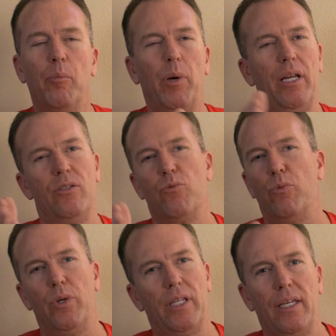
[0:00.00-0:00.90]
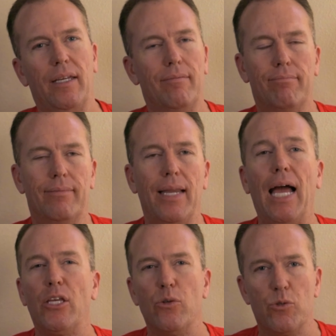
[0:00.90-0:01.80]
but it's really
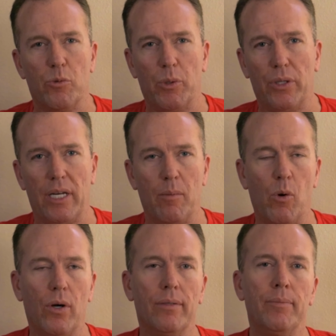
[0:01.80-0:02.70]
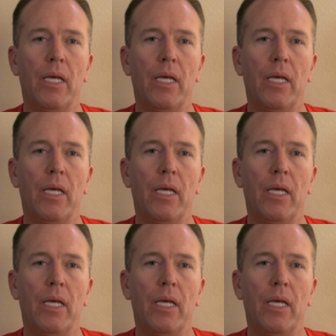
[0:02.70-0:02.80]
not usable anymore.